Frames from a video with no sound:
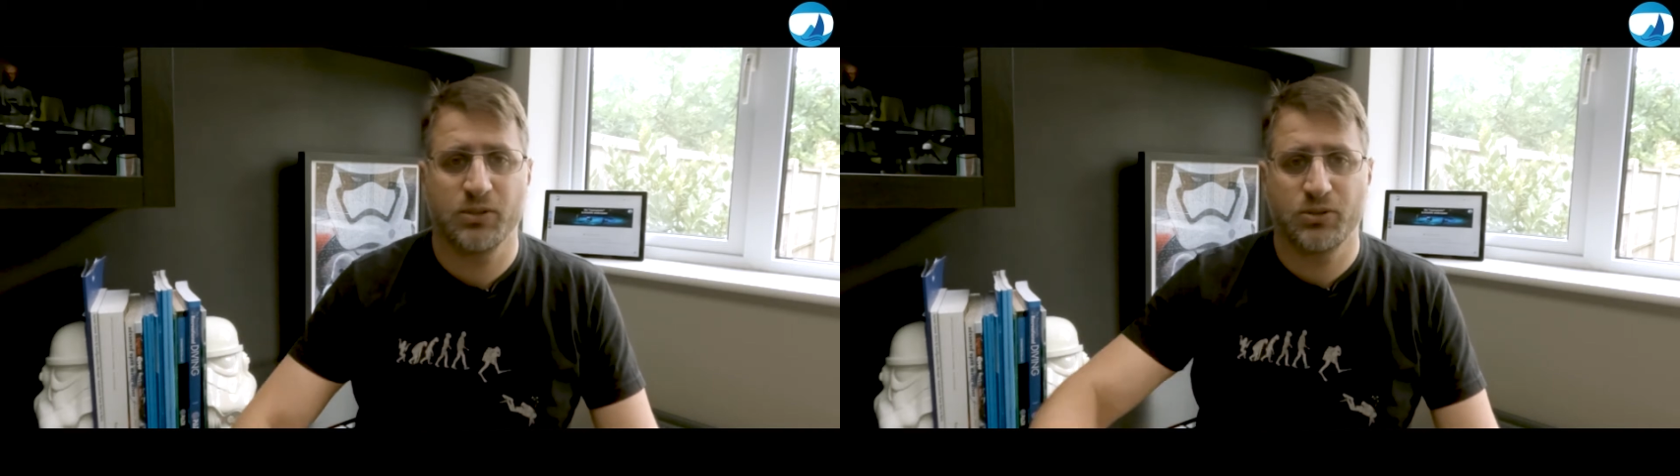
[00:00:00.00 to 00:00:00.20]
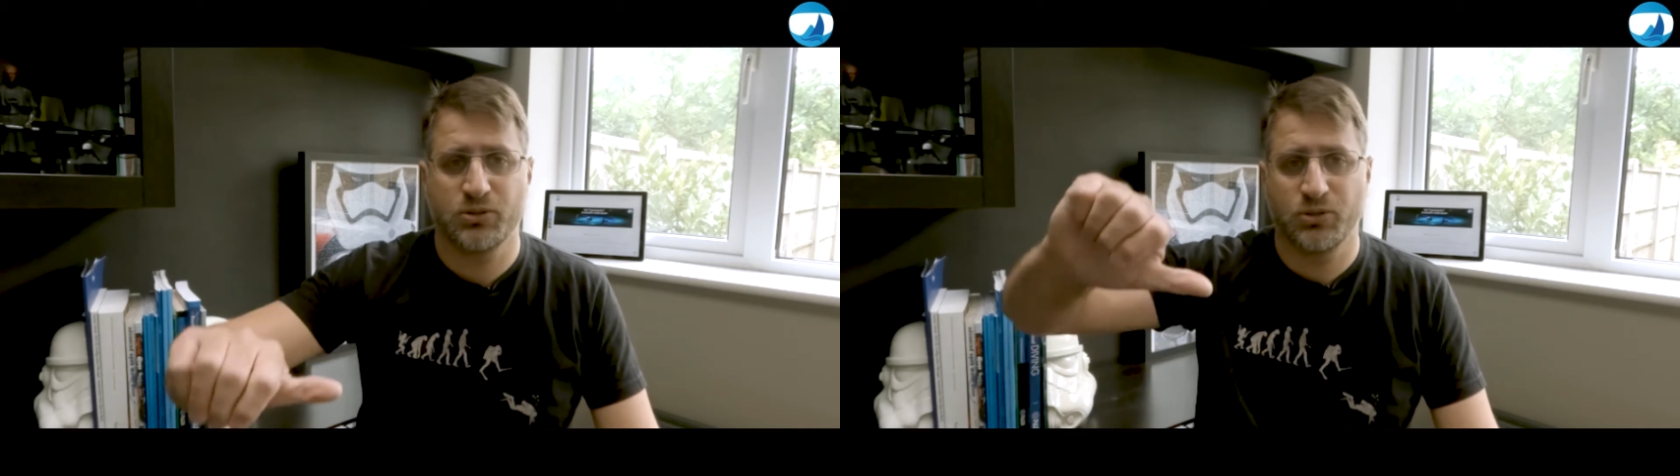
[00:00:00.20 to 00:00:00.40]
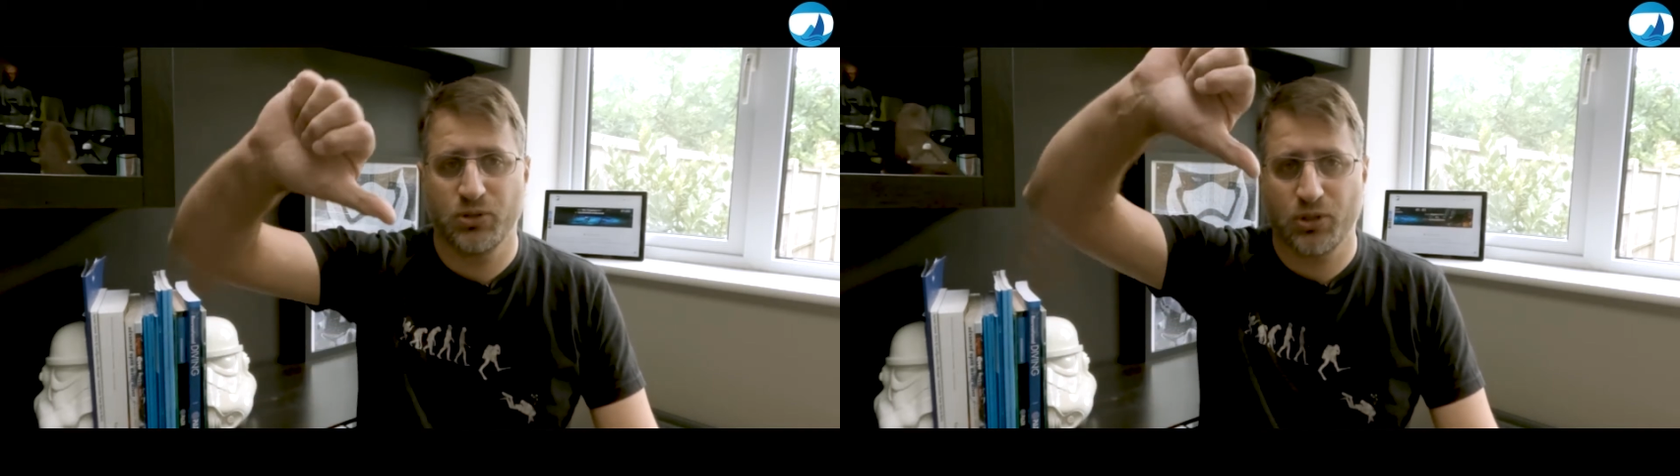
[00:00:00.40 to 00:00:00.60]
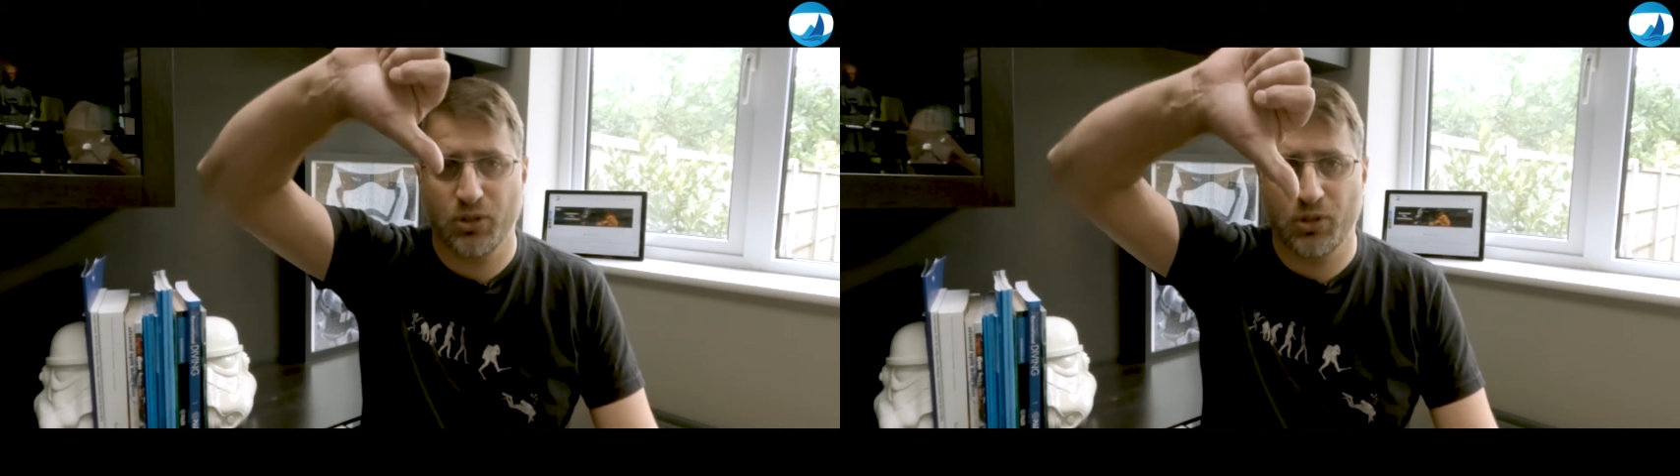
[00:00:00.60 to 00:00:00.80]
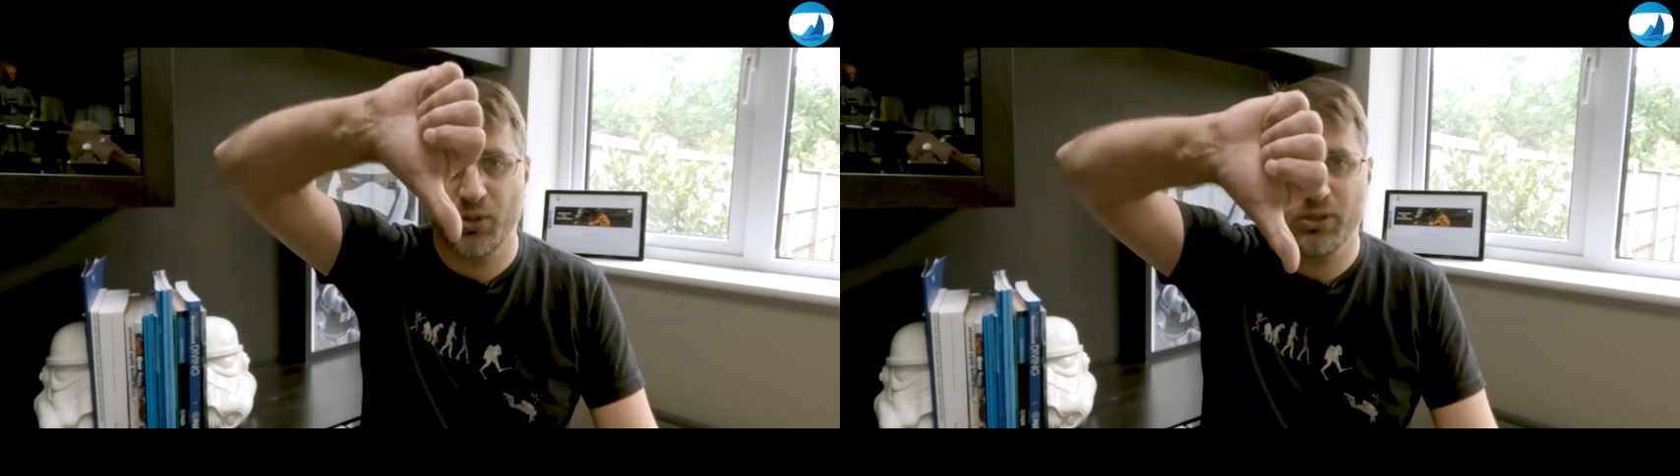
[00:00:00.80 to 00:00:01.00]
to
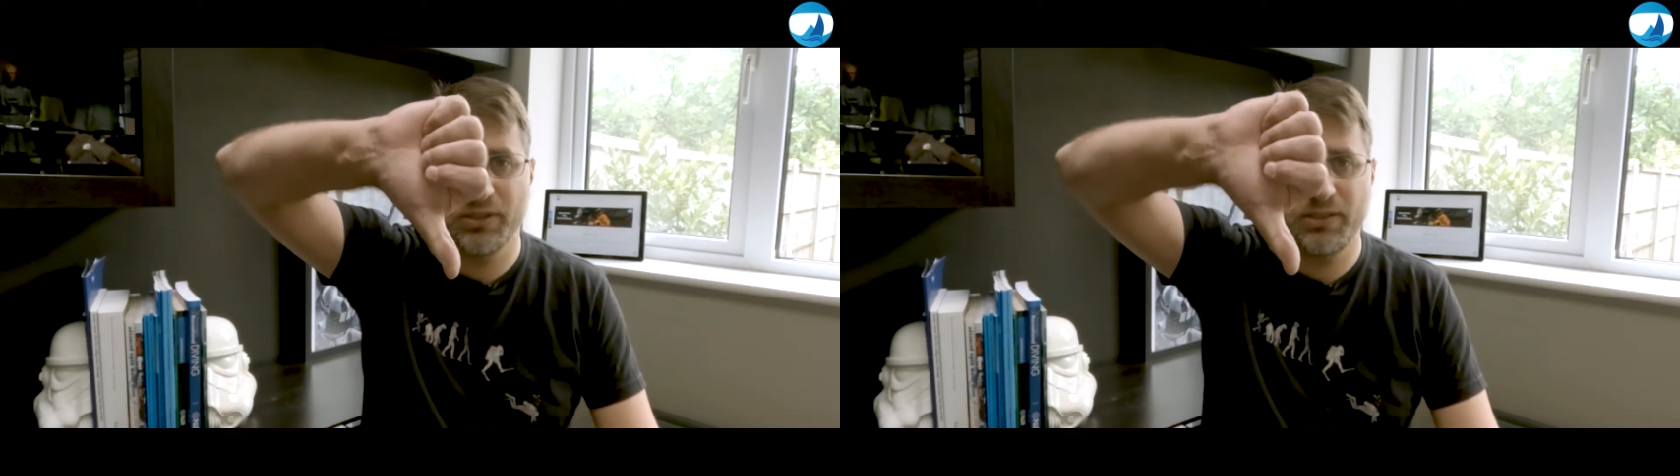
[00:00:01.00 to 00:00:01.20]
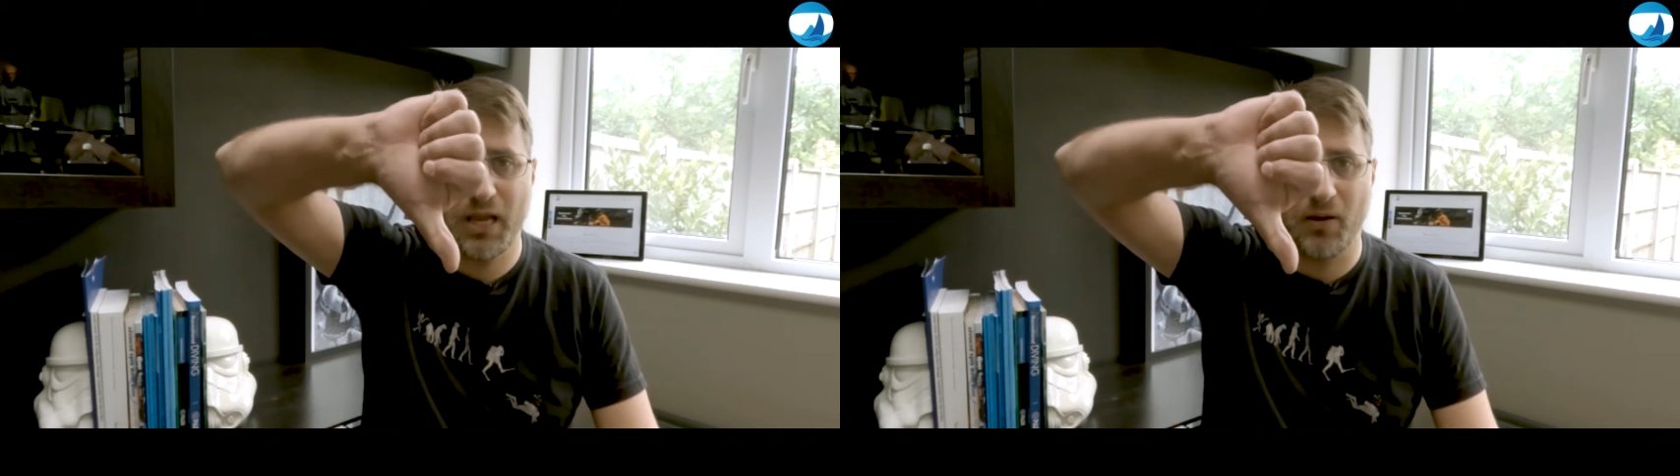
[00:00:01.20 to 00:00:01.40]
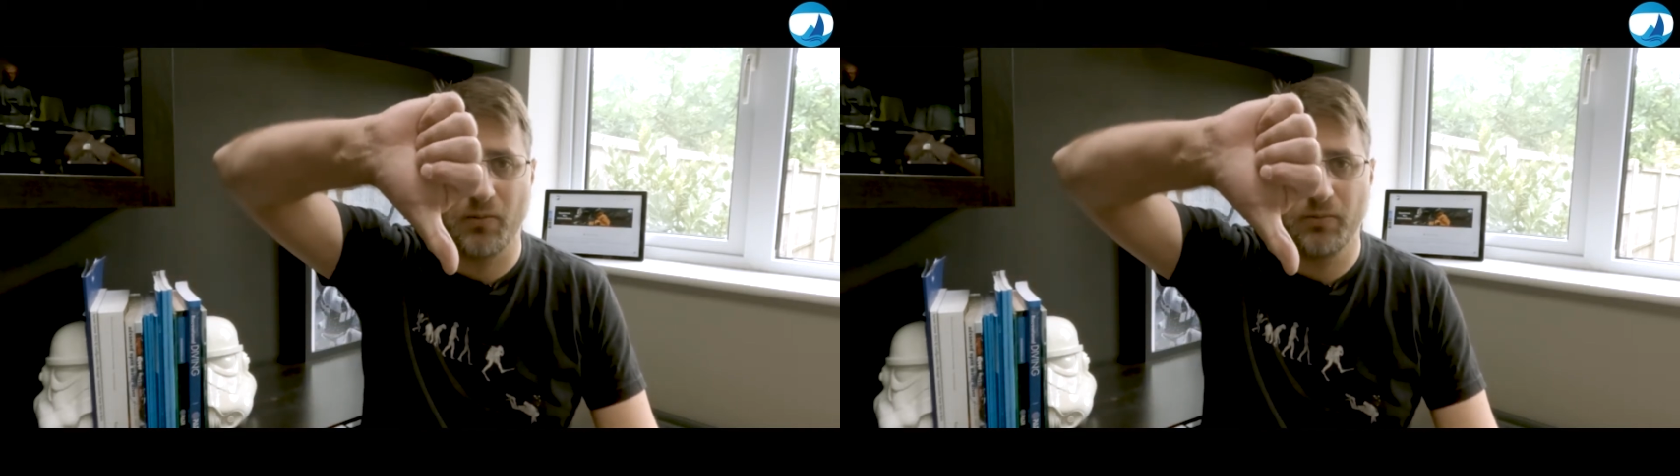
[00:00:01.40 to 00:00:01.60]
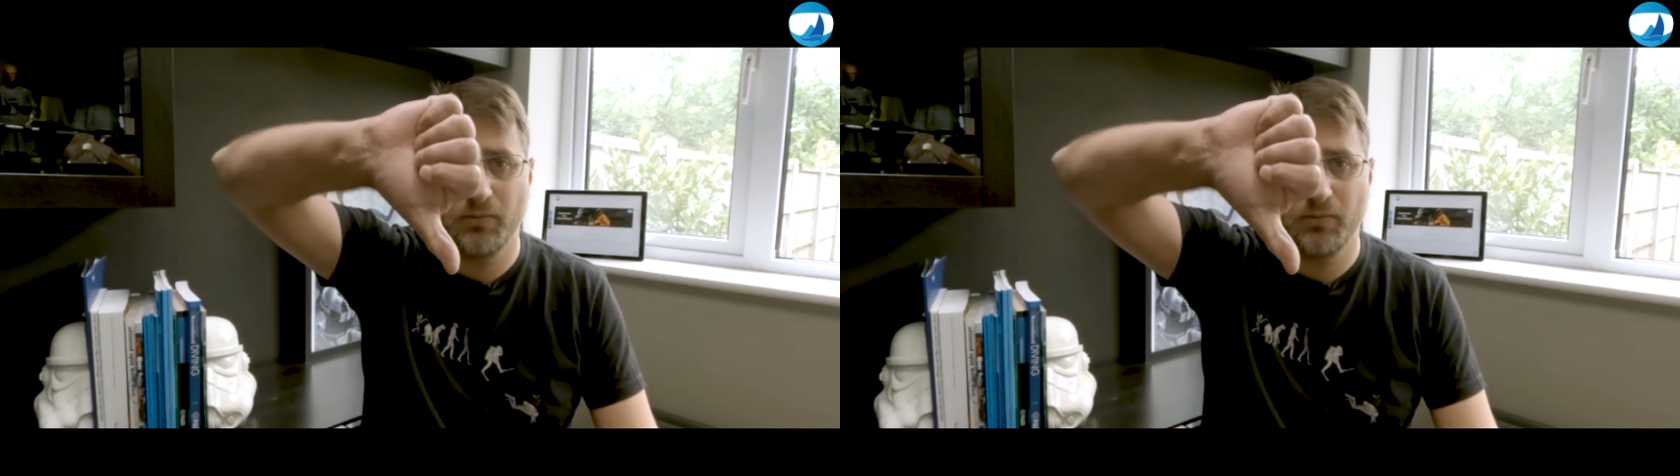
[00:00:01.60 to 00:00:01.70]
go down.